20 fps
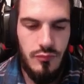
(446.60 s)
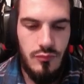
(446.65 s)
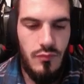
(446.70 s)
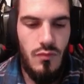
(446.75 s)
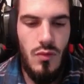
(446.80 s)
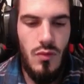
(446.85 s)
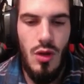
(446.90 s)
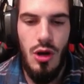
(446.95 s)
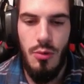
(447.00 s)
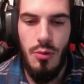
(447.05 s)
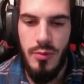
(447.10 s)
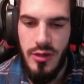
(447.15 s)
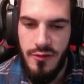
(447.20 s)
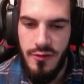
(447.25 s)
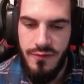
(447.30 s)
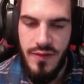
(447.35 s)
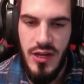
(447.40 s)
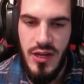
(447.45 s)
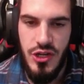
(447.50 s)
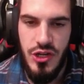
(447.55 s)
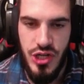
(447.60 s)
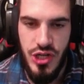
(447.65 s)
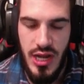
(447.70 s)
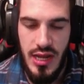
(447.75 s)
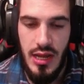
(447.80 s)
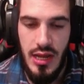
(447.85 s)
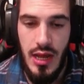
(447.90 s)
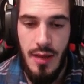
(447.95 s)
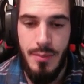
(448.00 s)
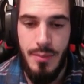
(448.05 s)
or when you finish
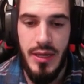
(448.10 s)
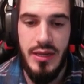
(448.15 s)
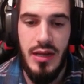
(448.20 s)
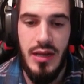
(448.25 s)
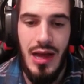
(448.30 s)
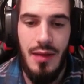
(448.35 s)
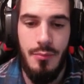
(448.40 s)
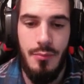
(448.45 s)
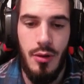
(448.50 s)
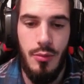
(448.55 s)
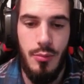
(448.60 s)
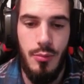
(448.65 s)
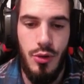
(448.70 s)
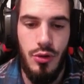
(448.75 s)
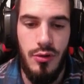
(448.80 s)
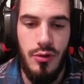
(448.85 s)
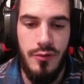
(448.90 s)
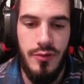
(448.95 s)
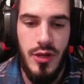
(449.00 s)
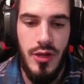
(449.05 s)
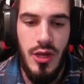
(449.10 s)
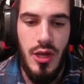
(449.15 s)
a big combo move,